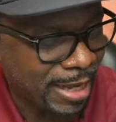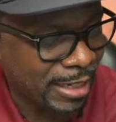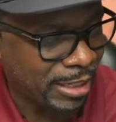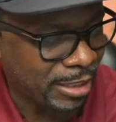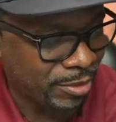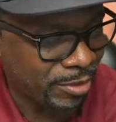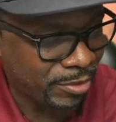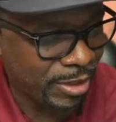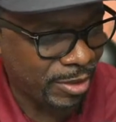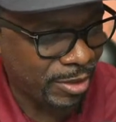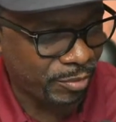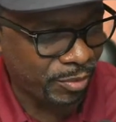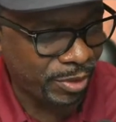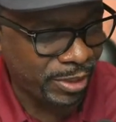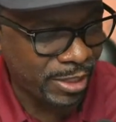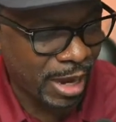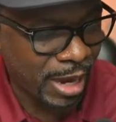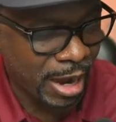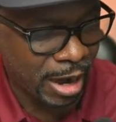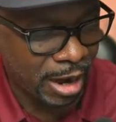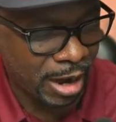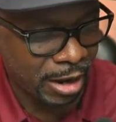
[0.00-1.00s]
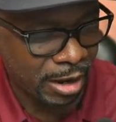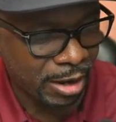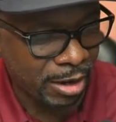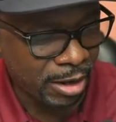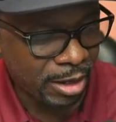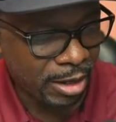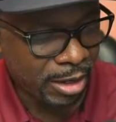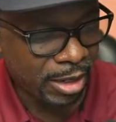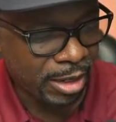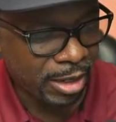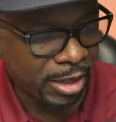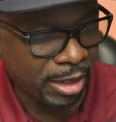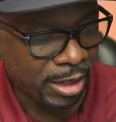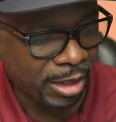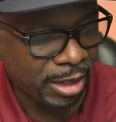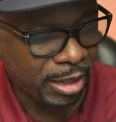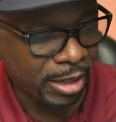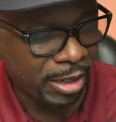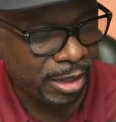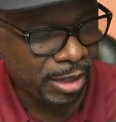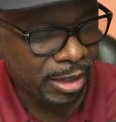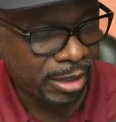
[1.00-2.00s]
somebody know that we are
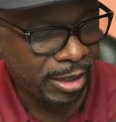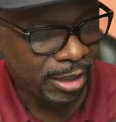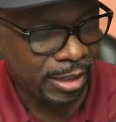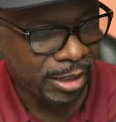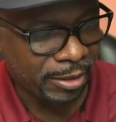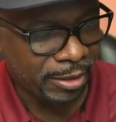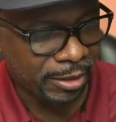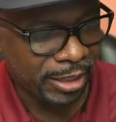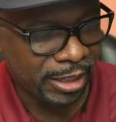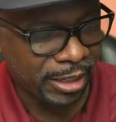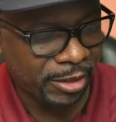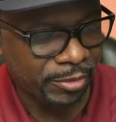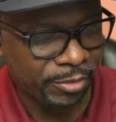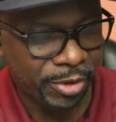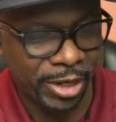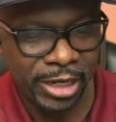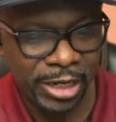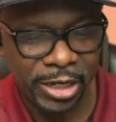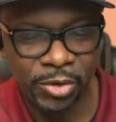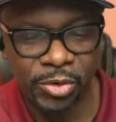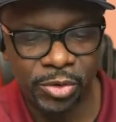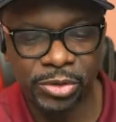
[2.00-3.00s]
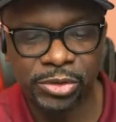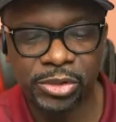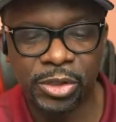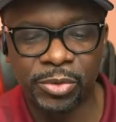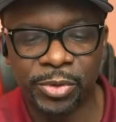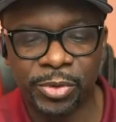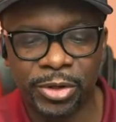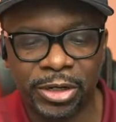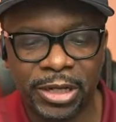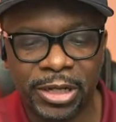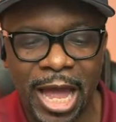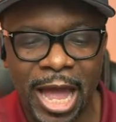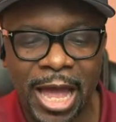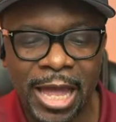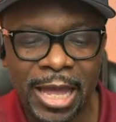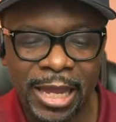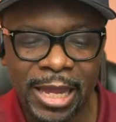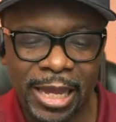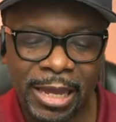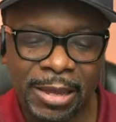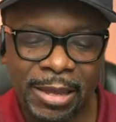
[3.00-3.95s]
uh, uh, getting ready to go into the Word of God.